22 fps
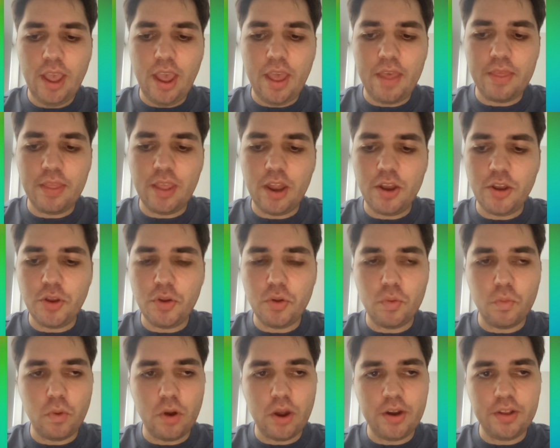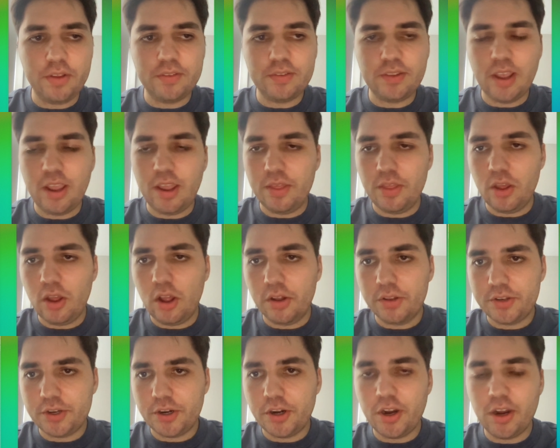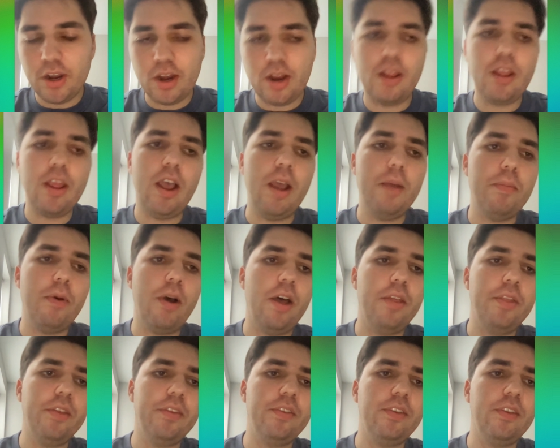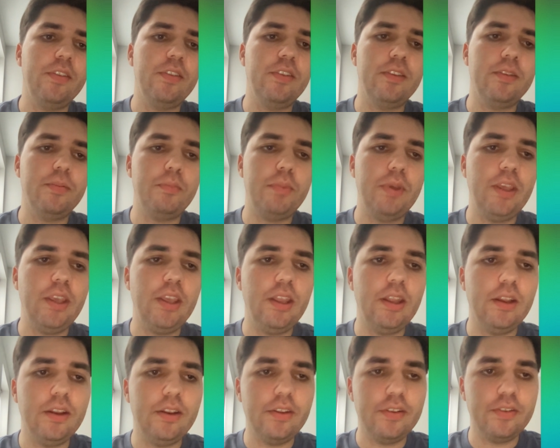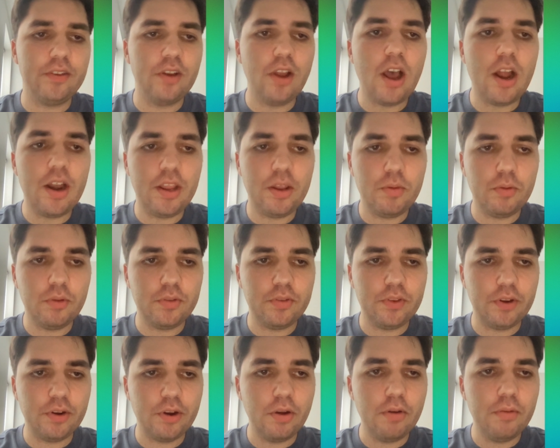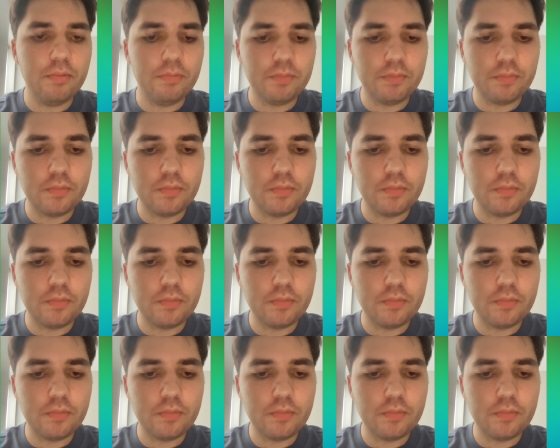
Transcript: And then you'd want to say the alternative hypothesis is p does not equal 0.